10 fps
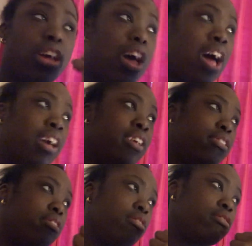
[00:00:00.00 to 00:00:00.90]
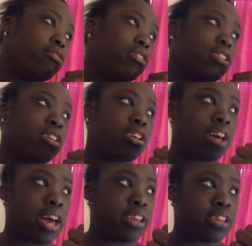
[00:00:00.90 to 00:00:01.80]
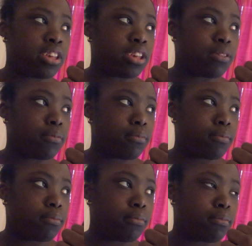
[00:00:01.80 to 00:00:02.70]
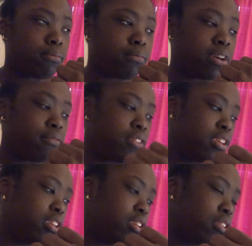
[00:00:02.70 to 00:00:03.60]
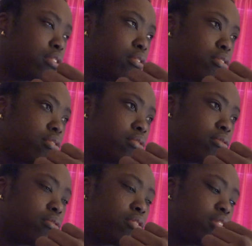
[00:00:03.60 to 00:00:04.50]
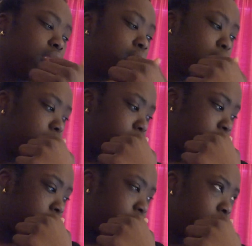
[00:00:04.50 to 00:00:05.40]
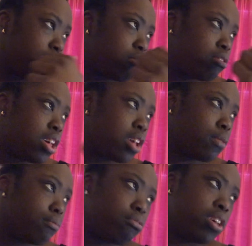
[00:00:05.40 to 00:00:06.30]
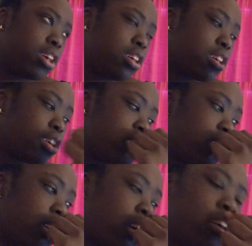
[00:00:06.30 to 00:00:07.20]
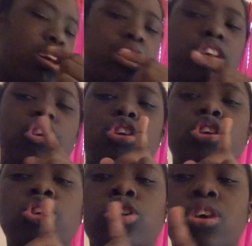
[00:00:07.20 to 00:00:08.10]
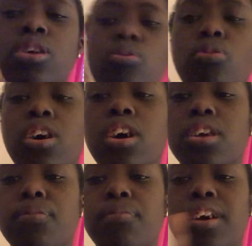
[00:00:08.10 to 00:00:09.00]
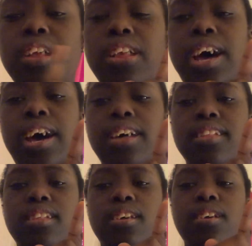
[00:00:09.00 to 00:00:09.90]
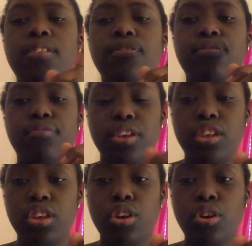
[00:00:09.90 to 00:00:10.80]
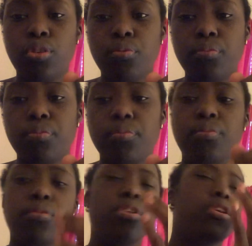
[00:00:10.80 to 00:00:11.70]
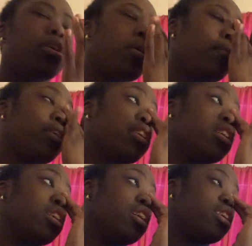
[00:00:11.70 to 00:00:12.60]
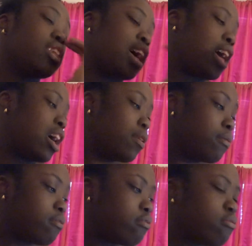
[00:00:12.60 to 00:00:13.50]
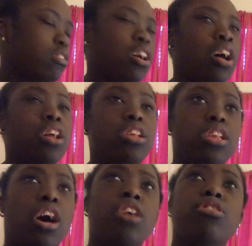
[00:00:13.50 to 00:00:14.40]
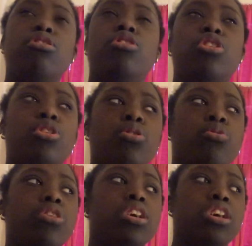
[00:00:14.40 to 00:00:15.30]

I need to edit my videos and take a break. You can watch my last video because I have a lot to do.